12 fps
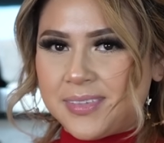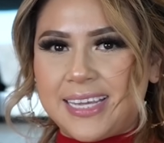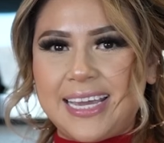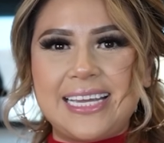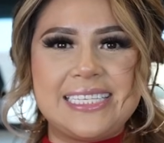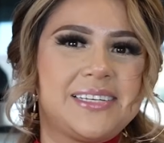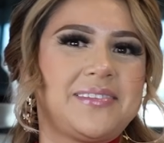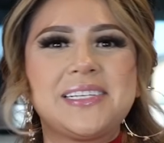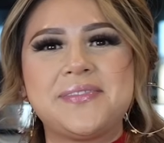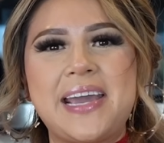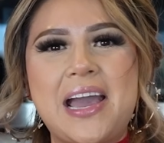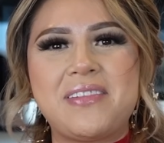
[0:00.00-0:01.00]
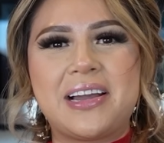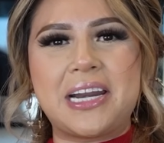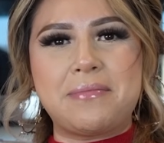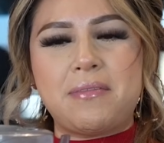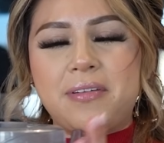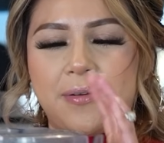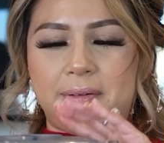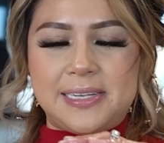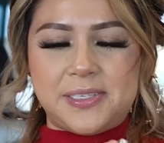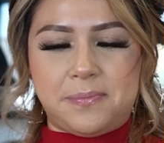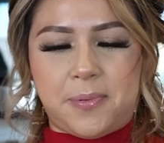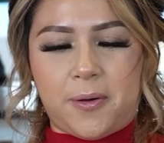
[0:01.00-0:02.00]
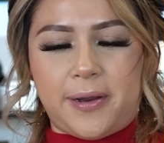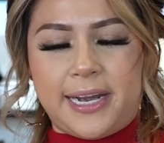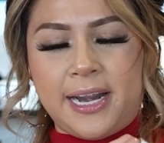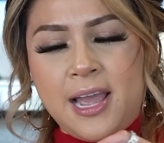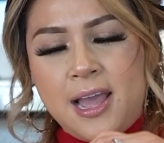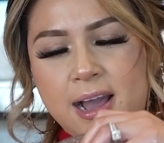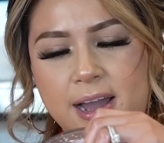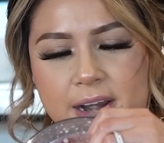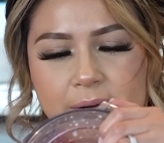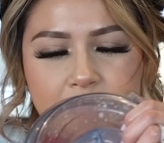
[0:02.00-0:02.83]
Okay, so once we have a crema, we're going to pour it on our